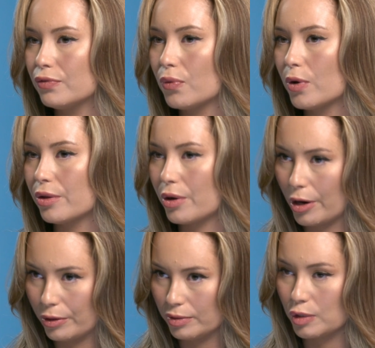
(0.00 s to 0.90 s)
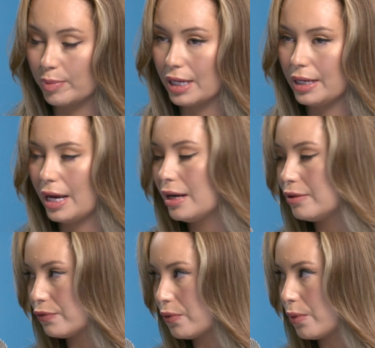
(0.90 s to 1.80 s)
for the Cardinals to be in
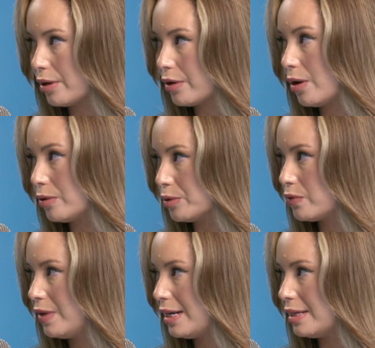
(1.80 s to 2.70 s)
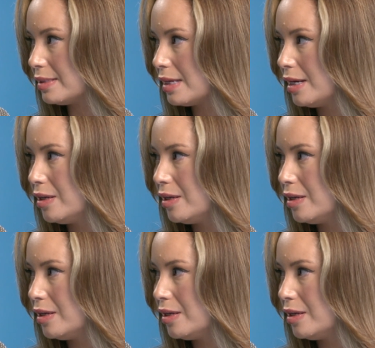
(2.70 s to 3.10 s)
and for Cardinals fans,